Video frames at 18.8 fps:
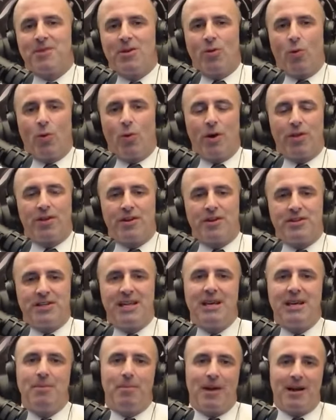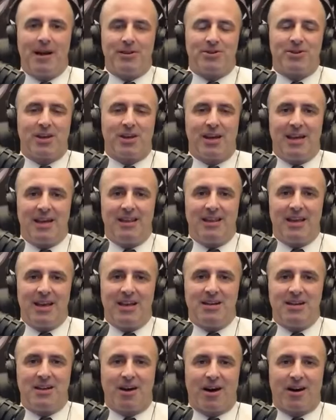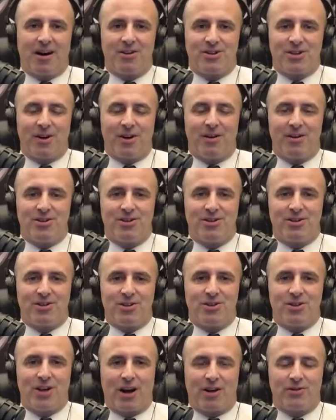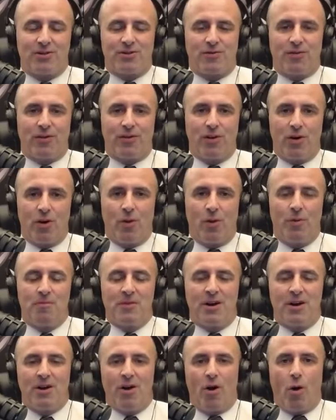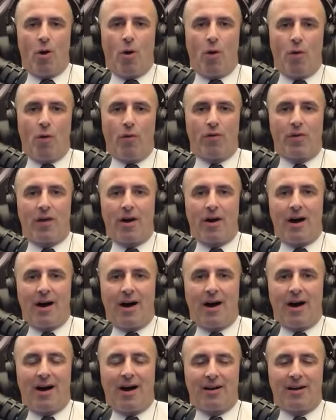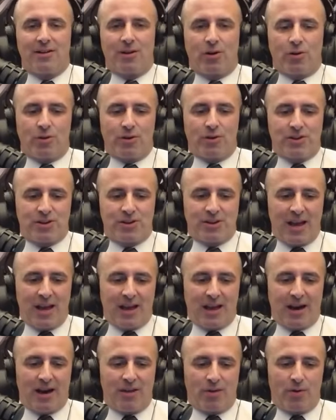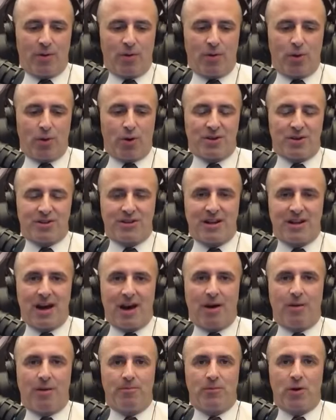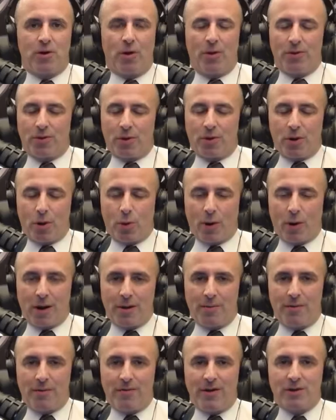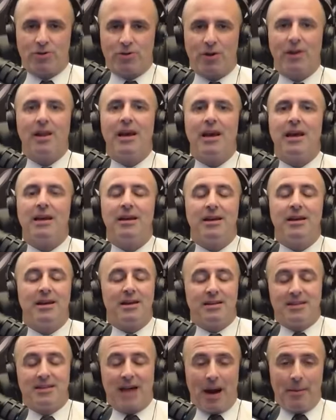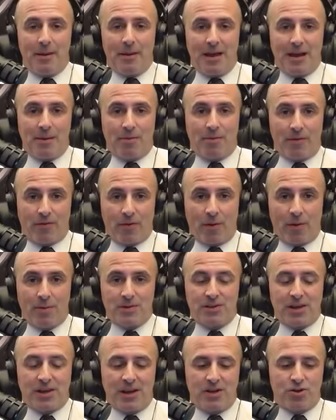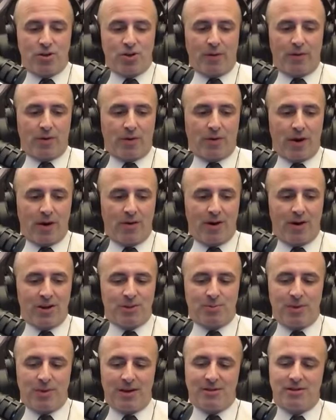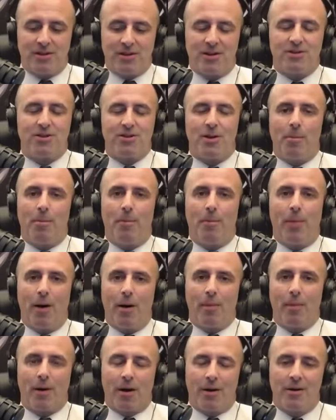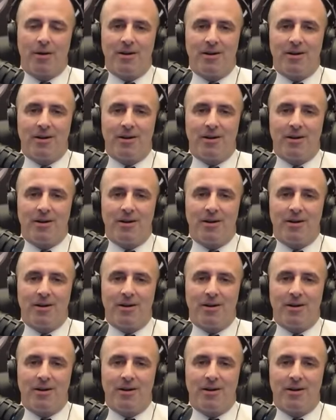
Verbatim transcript: with Team Penske in the IndyCar Series as the Checkers flew over uh, on Laguna Seca on the road course. Now, Colton Herta wound up in victory lane, dominating performance. Kid drove a great race, but that's such a bummer